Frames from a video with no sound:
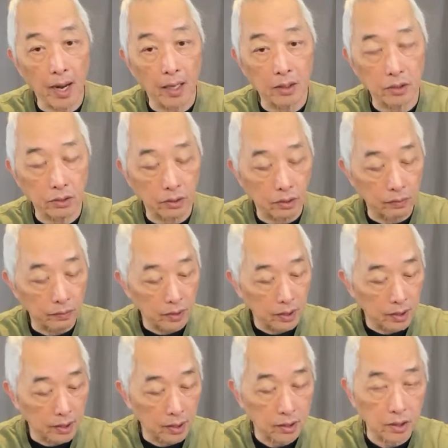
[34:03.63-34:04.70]
So it really
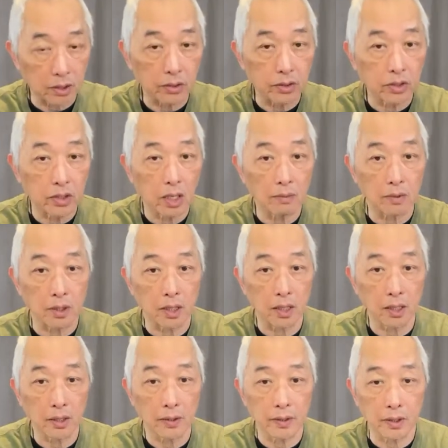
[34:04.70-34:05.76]
does a good job of
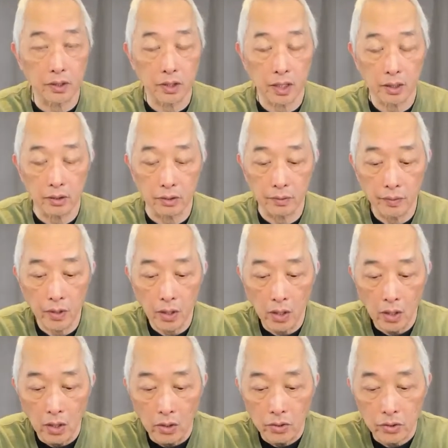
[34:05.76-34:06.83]
clearing the channel.
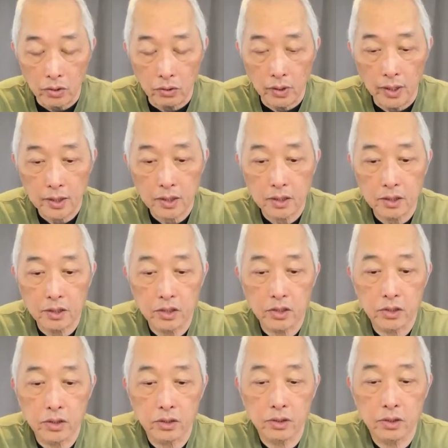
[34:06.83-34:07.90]
So let's
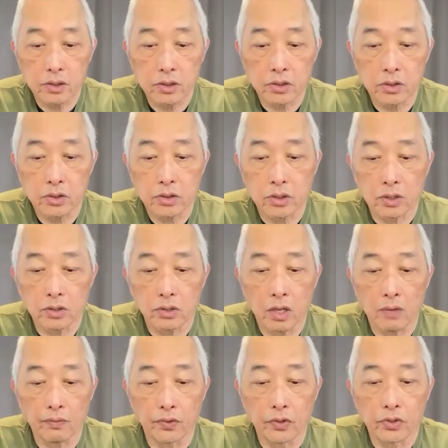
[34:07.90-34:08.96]
start
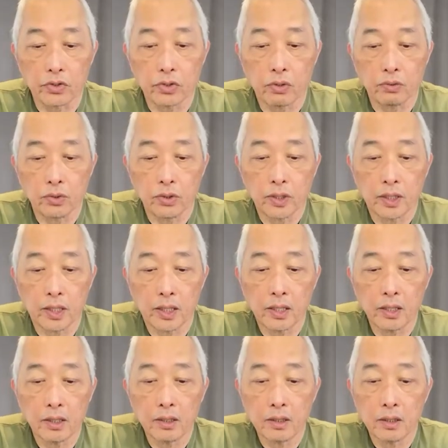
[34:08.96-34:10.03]
with the shoulder
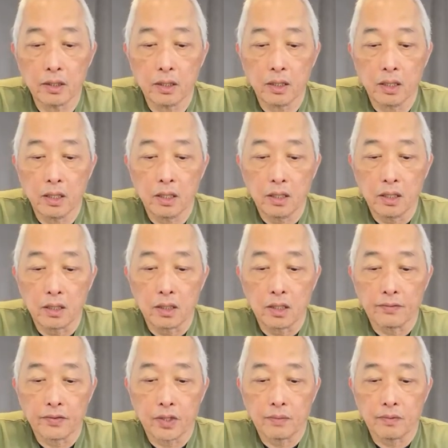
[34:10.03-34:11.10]
again.
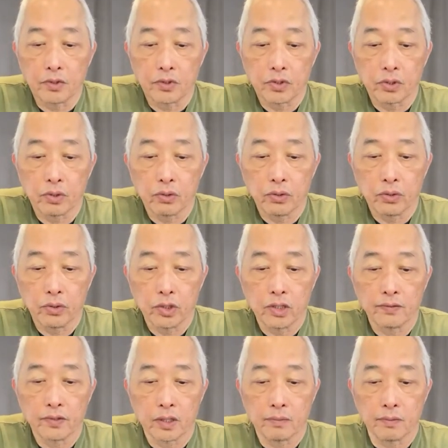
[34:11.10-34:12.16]
Lift up a shoulder,
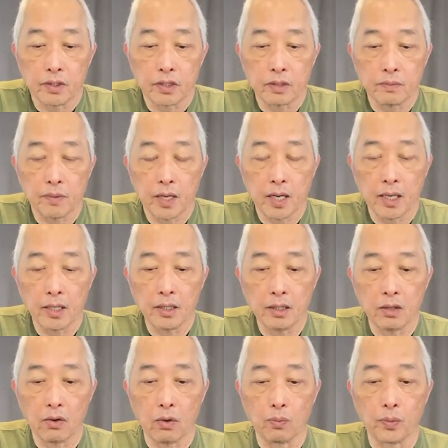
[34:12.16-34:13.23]
lift up a spine,
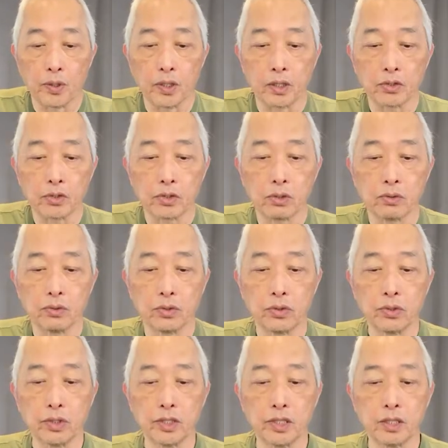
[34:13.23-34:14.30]
open a shoulder,
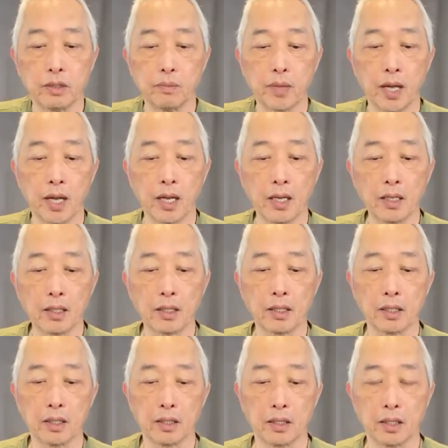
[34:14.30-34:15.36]
lean back,
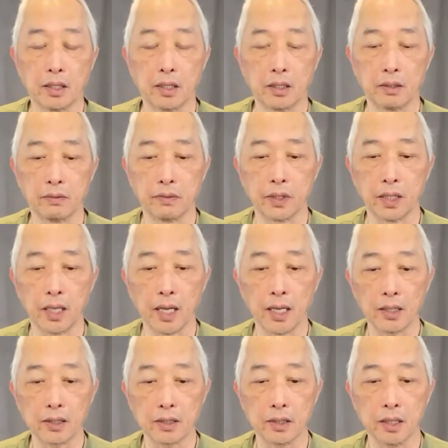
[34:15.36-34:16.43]
and then
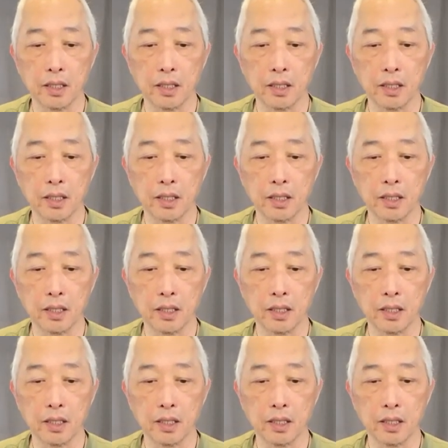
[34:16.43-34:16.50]
relax.